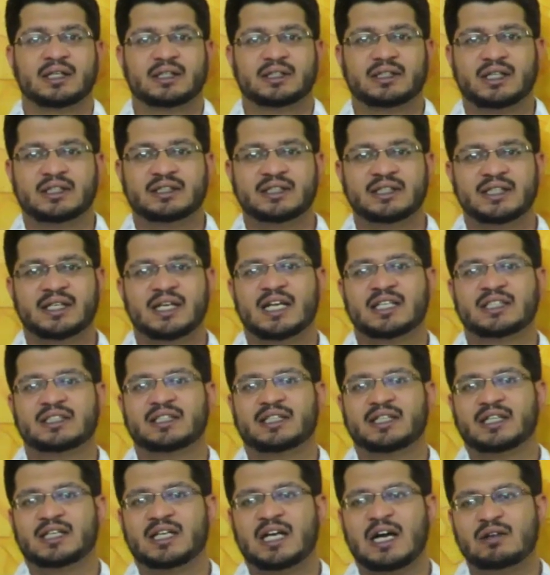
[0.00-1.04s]
The
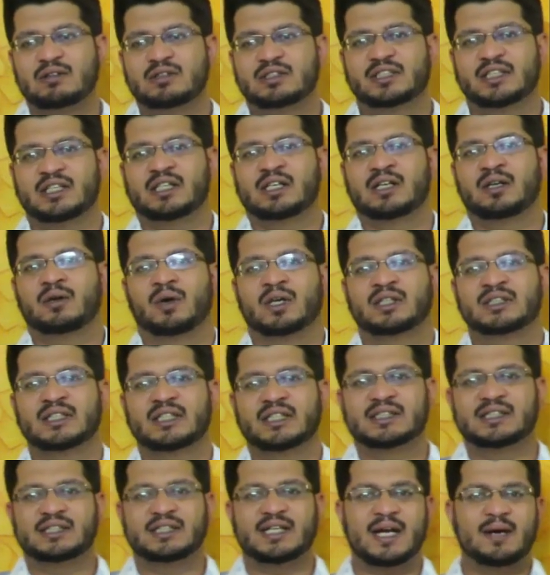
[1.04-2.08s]
GST Council was
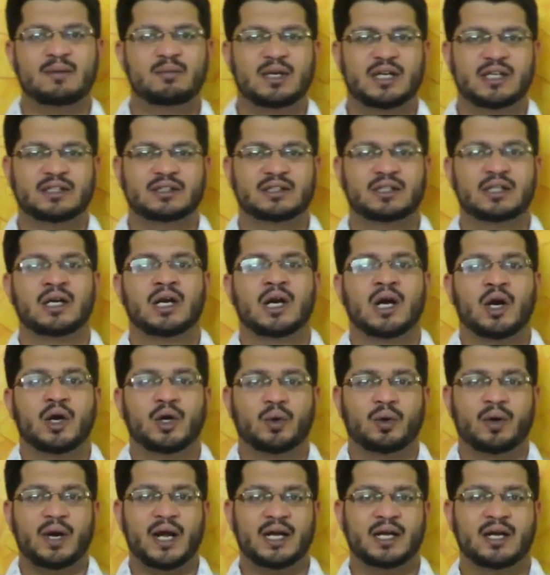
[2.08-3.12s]
established
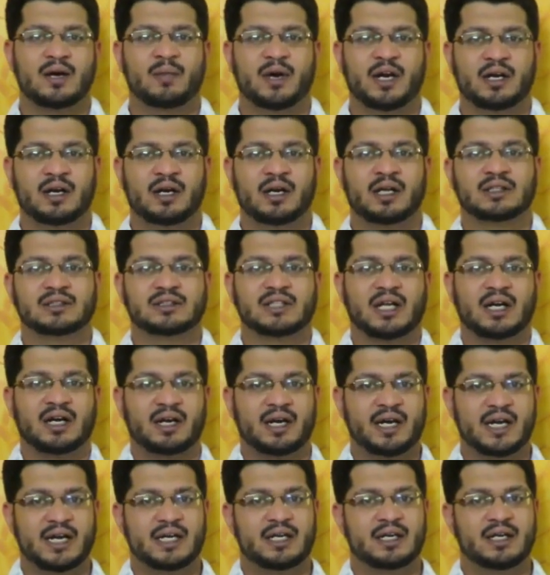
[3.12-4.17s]
to recommend the
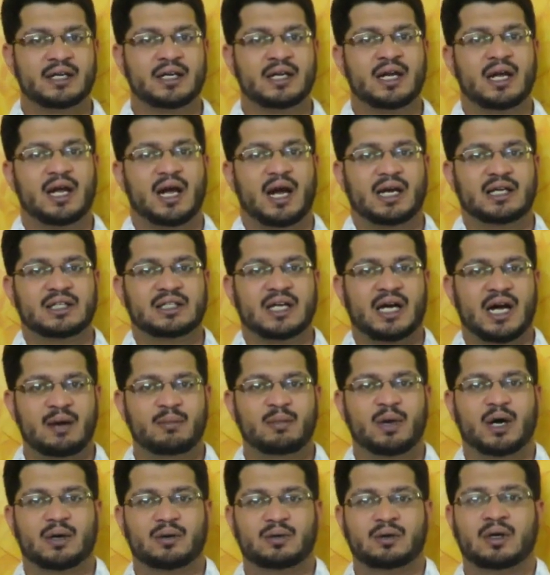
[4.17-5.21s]
rate and the
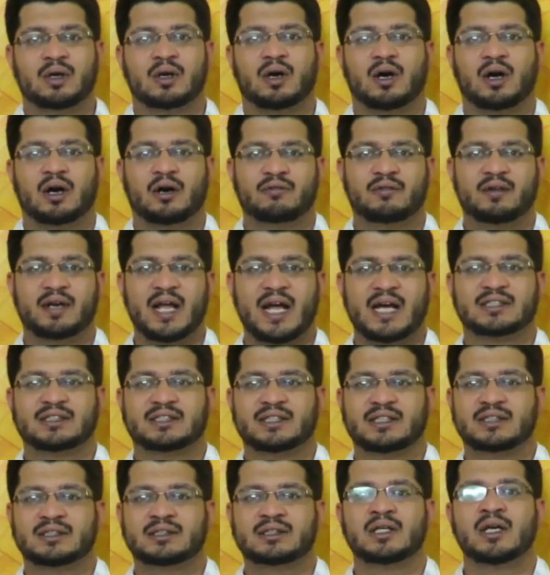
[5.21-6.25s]
amount of
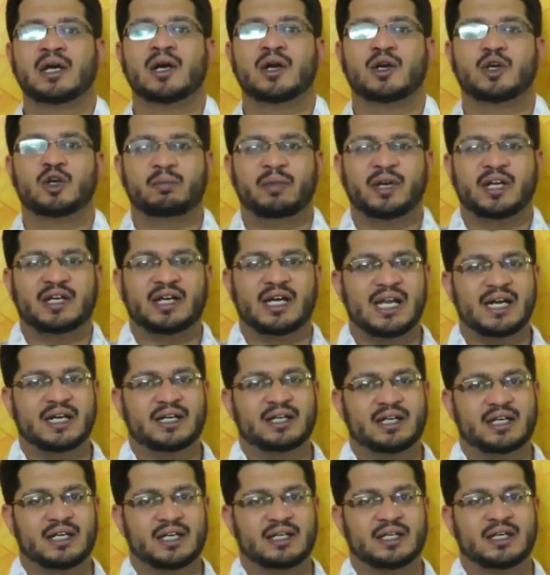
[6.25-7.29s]
taxes to be
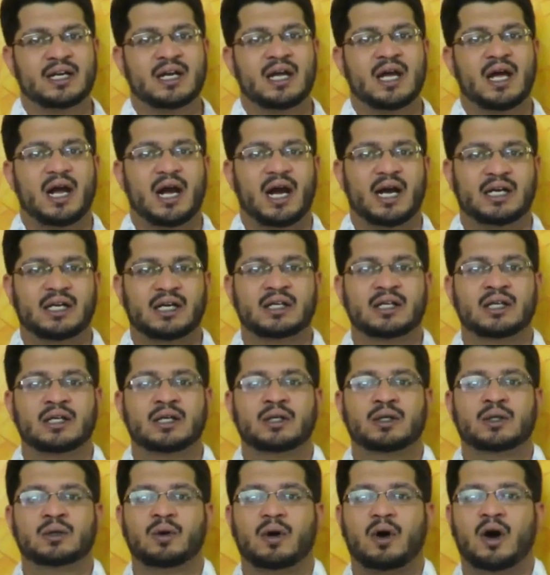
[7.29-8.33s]
collected, and
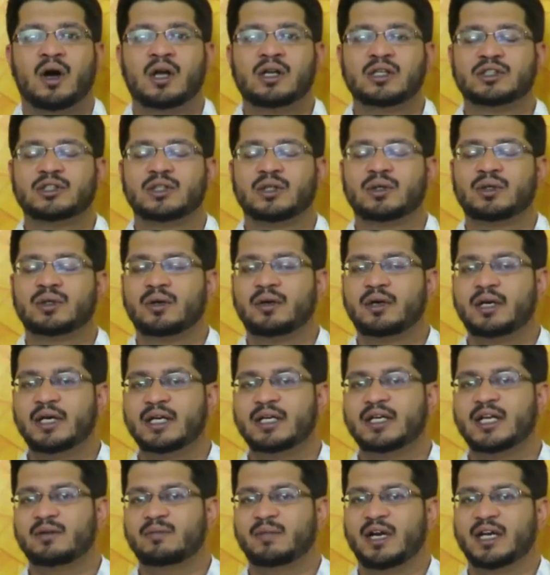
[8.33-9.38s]
also to
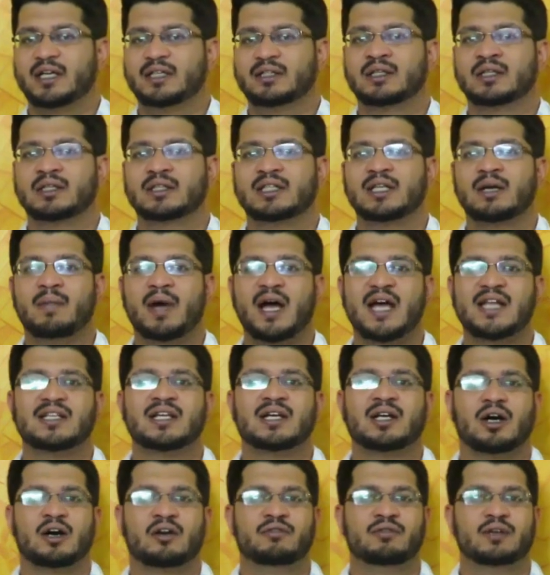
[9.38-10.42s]
determine the
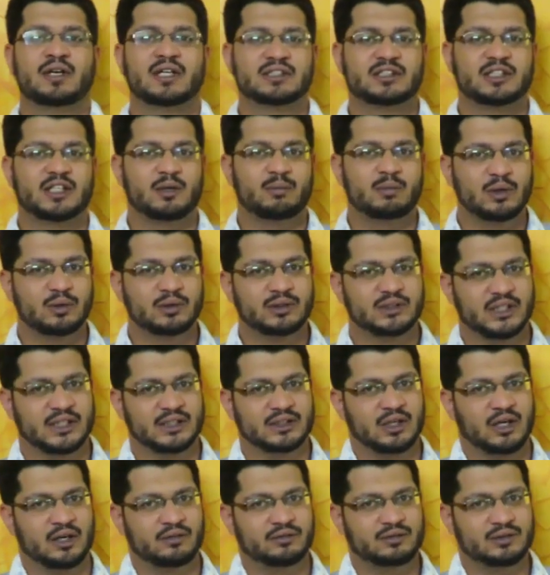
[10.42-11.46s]
manner of
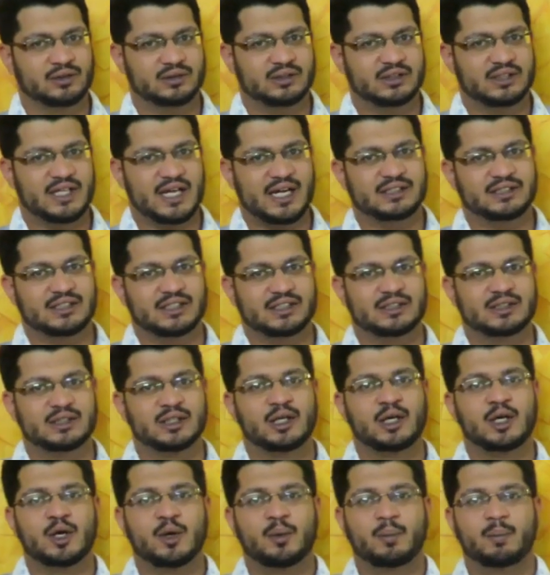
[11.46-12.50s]
distribution of those taxes
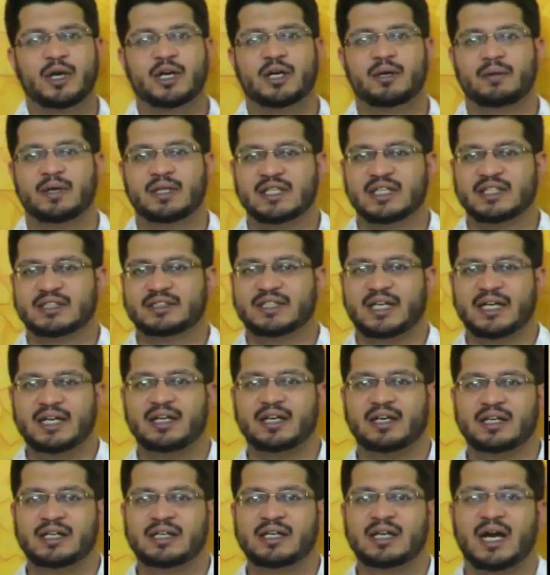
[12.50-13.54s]
between the
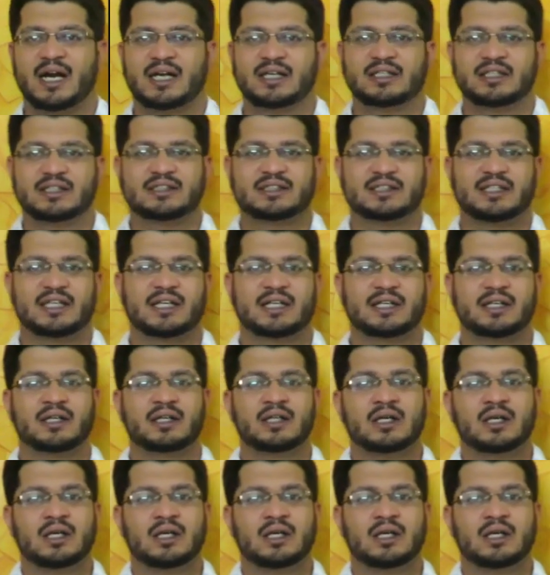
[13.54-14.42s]
central and the state